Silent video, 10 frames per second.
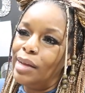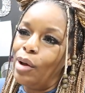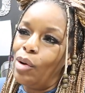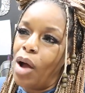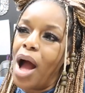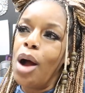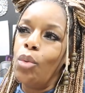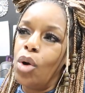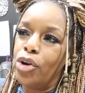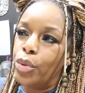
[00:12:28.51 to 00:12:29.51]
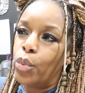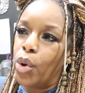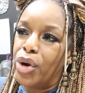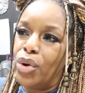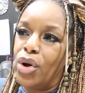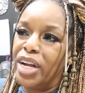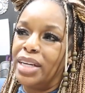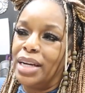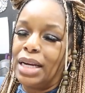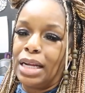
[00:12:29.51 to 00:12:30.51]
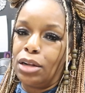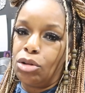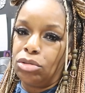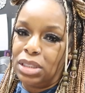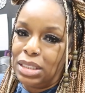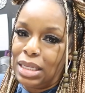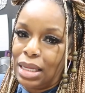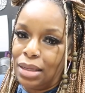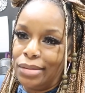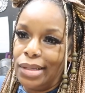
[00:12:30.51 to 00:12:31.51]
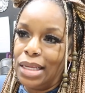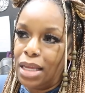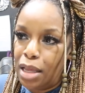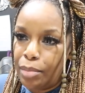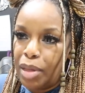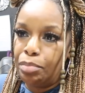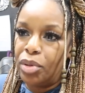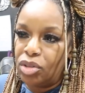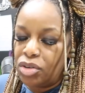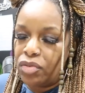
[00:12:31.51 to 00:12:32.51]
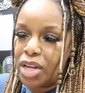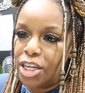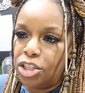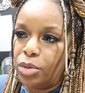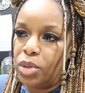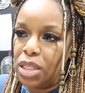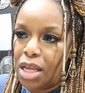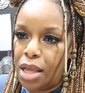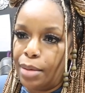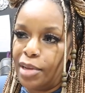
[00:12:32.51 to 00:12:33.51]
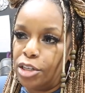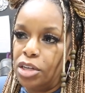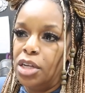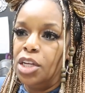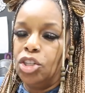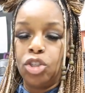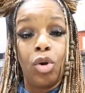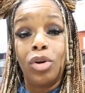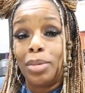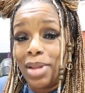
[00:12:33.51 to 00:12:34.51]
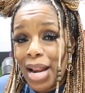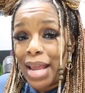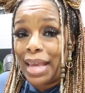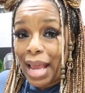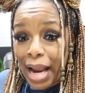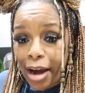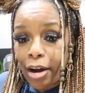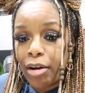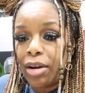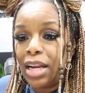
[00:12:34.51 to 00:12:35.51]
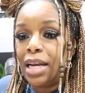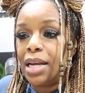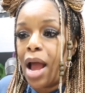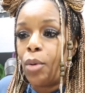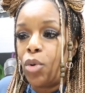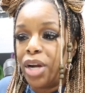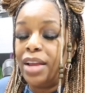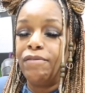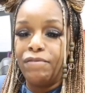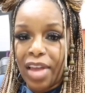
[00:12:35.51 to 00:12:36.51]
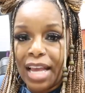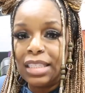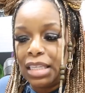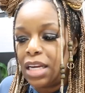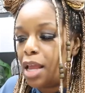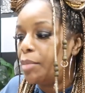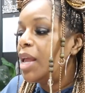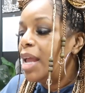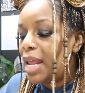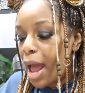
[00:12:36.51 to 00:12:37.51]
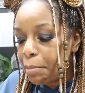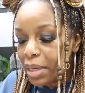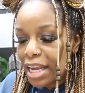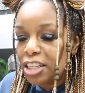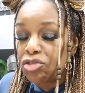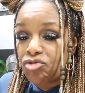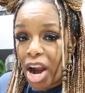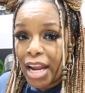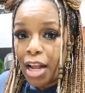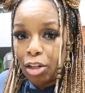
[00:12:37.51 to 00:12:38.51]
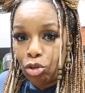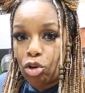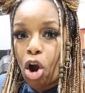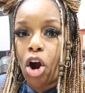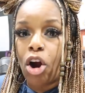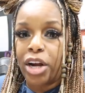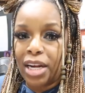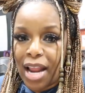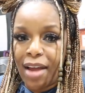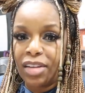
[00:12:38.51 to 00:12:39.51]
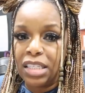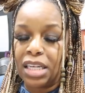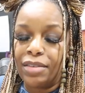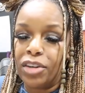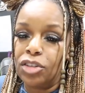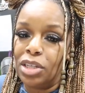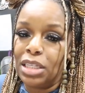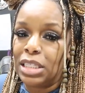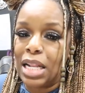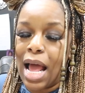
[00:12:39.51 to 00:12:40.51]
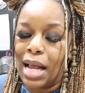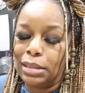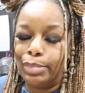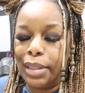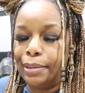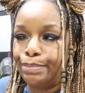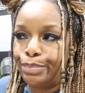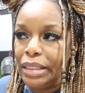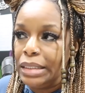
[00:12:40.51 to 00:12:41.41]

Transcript: So I would work on getting closer to him and building a relationship with him and showing him that I care and I want to invest in him. And I plan to write a little card and have it delivered to his class, but